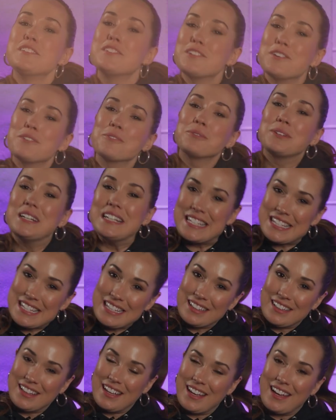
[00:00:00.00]
So
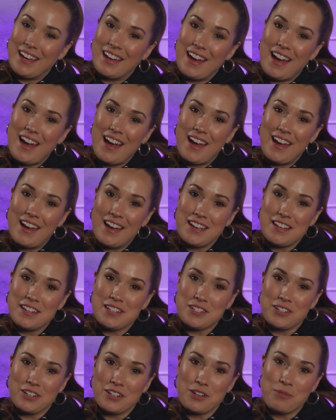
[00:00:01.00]
recently, I
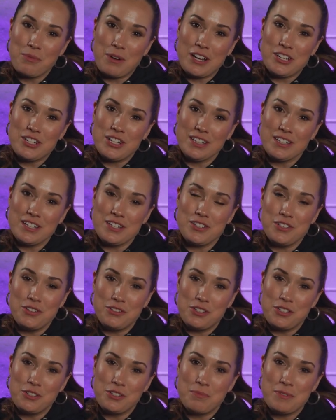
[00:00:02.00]
started watching this
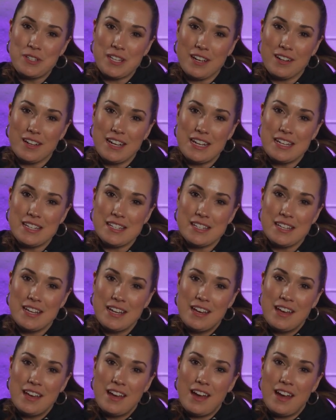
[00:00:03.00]
YouTube series.
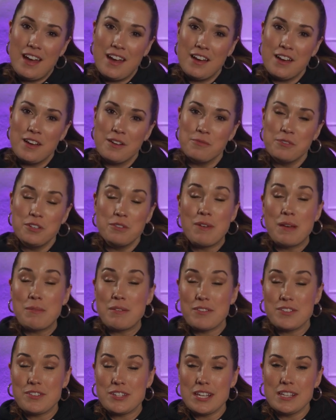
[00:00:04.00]
You maybe
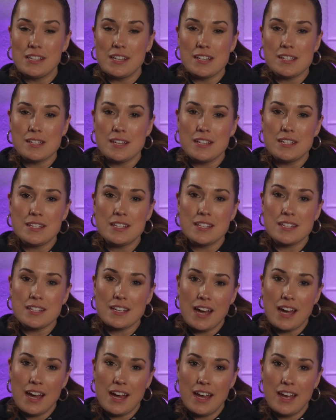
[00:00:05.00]
have seen this. It's this
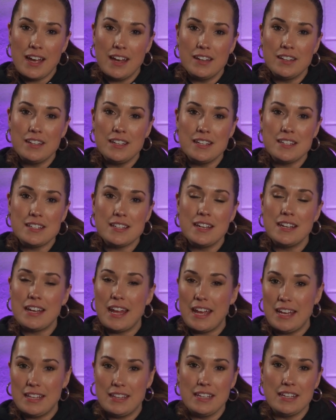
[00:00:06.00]
guy, he's an
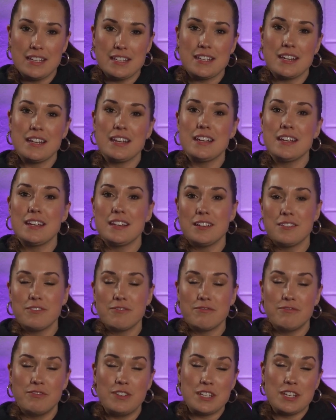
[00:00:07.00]
atheist and he
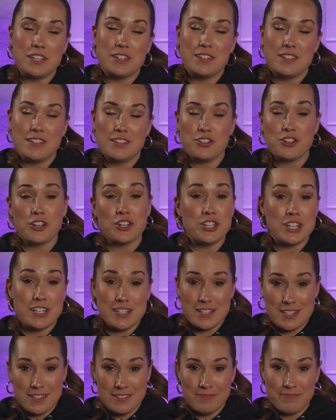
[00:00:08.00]
visits
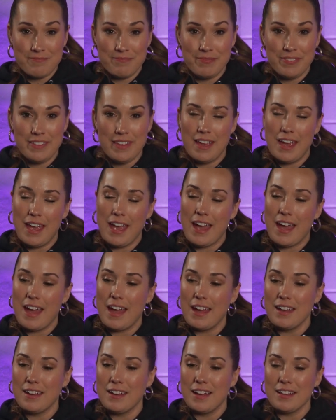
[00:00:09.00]
churches.
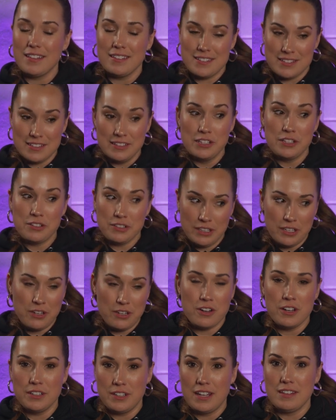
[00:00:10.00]
And it's literally
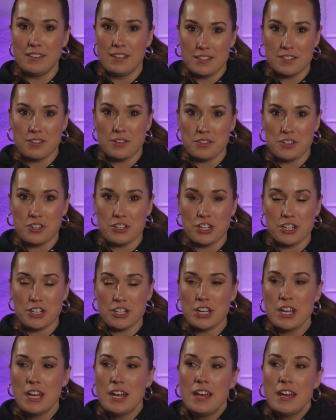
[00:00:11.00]
called Atheist Goes to Church.